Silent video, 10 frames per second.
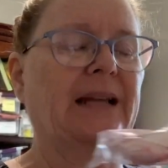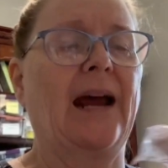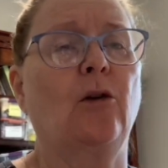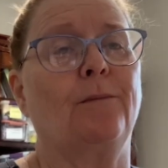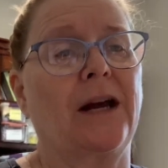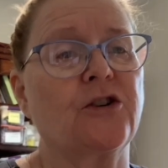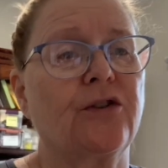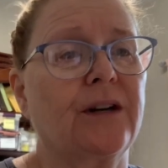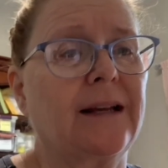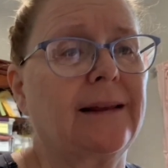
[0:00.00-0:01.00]
don't
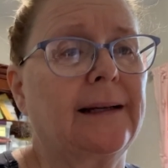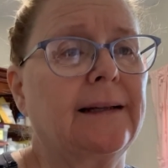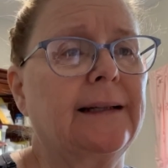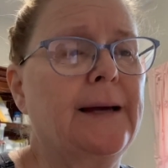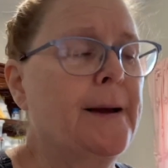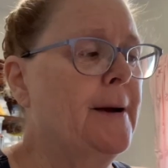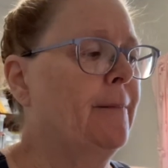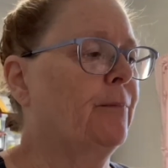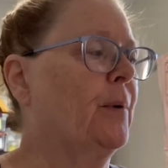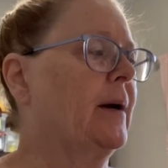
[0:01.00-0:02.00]
measure anything,
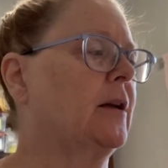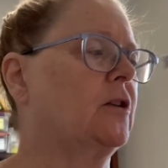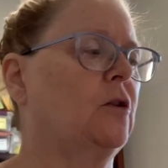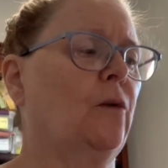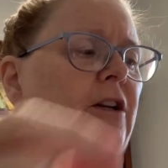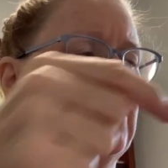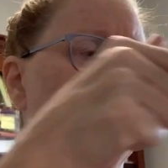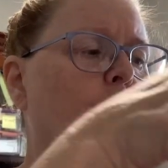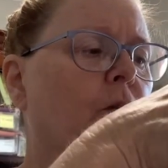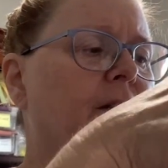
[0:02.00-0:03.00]
but you want to
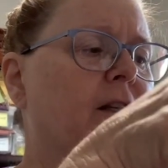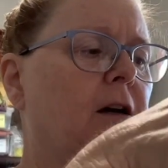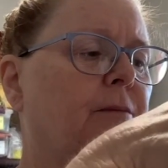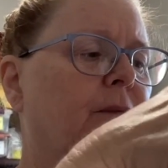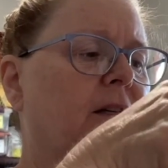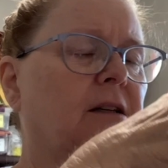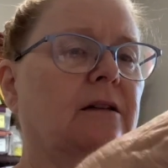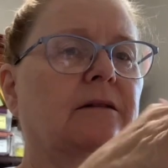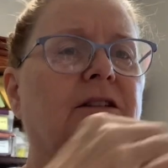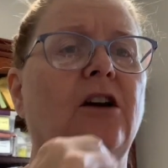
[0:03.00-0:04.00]
just pour some
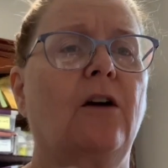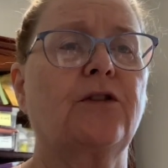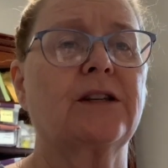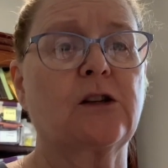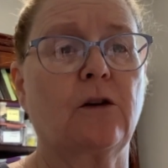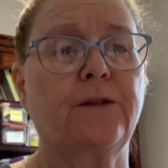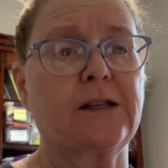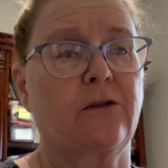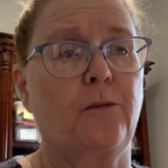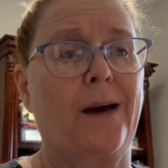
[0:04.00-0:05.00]
to cover the
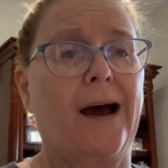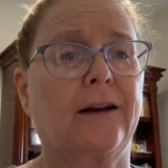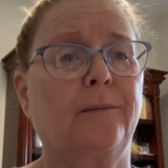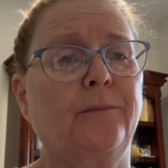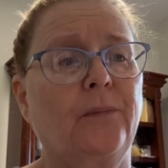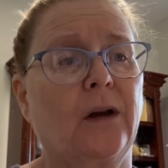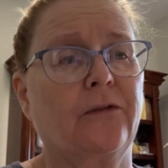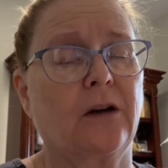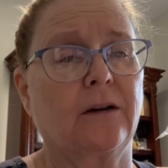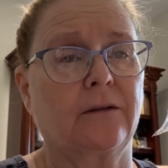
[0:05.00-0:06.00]
surface of the bottom of
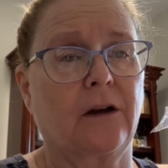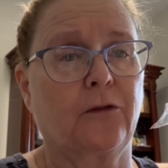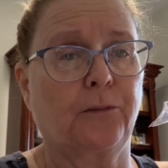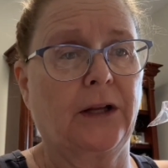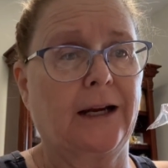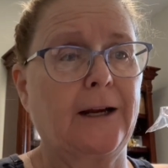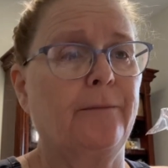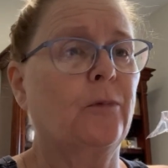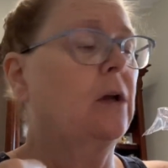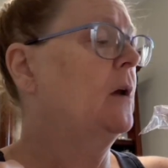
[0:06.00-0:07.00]
the
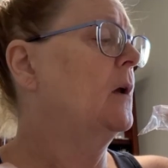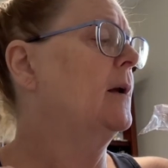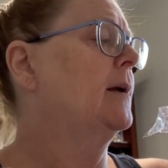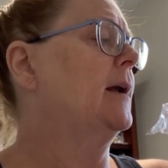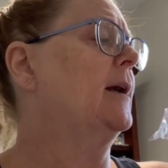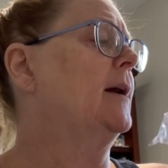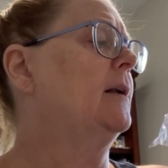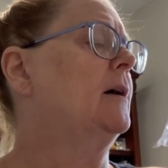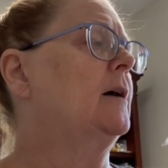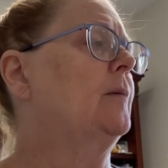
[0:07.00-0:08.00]
plate.
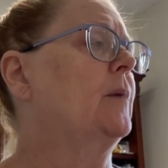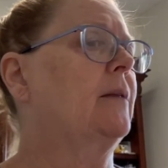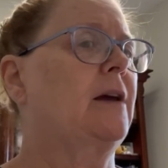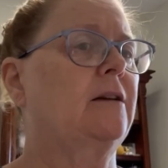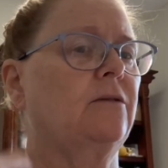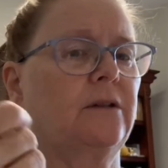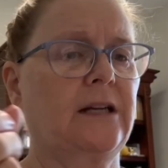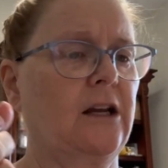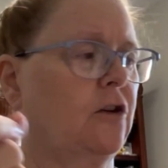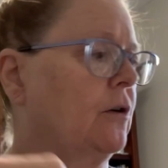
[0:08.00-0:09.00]
And then
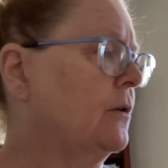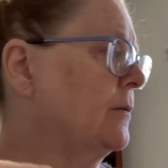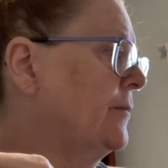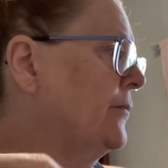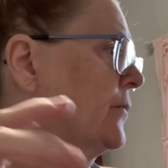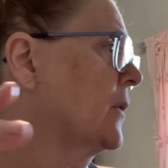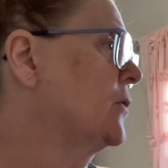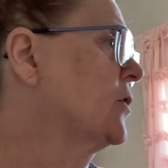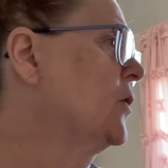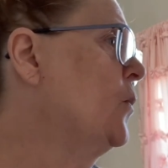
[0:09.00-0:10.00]
you're
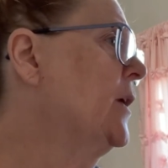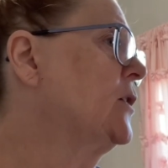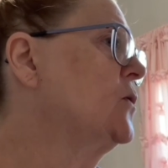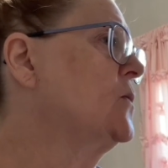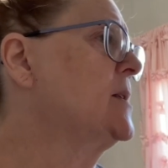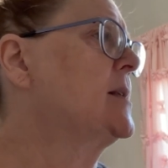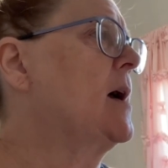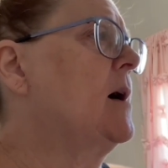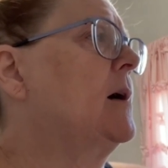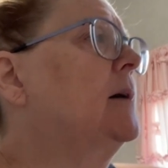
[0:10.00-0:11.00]
going to want to use,
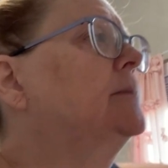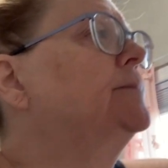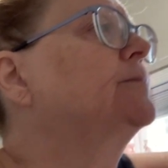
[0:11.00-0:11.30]
I